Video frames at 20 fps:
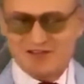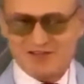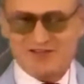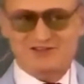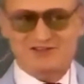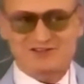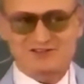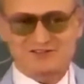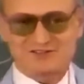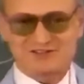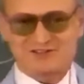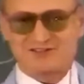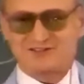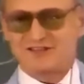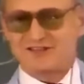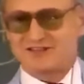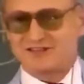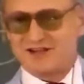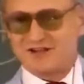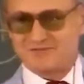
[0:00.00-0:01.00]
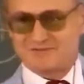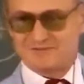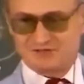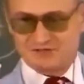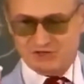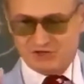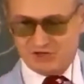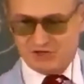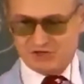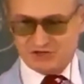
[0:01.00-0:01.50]
is that
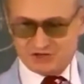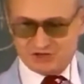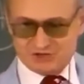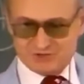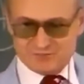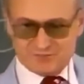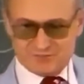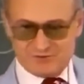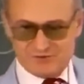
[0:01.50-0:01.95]
after each